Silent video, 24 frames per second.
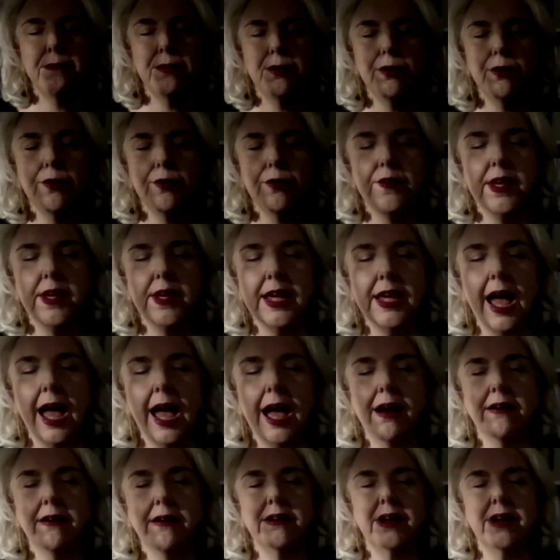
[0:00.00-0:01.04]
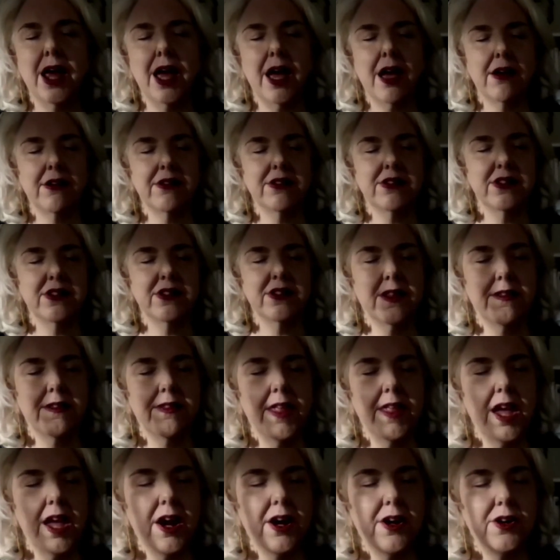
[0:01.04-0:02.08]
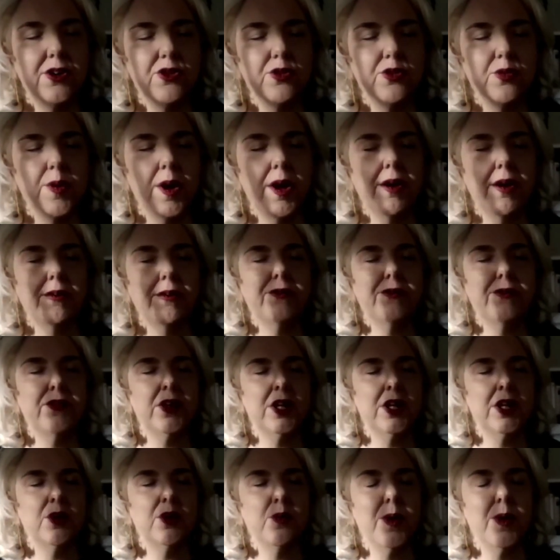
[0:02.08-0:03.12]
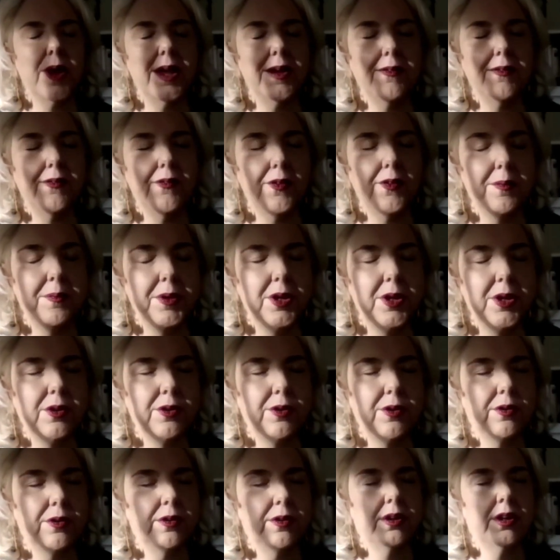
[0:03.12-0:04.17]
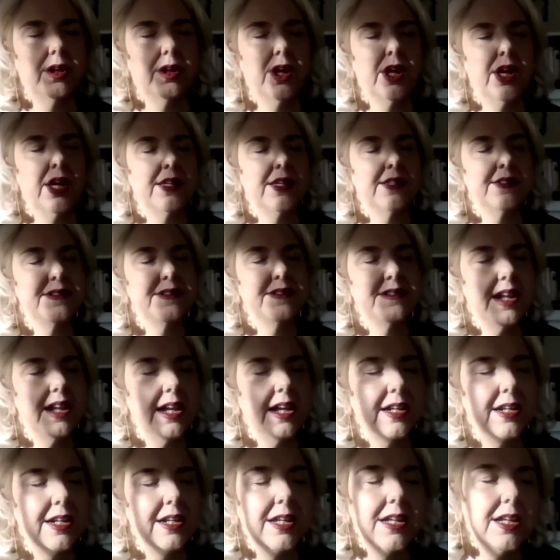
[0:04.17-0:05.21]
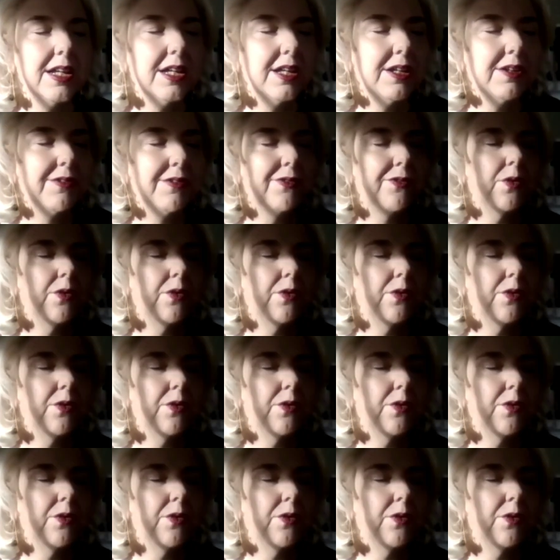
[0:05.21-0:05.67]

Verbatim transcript: moving out now so that they are 12 feet away from you, standing in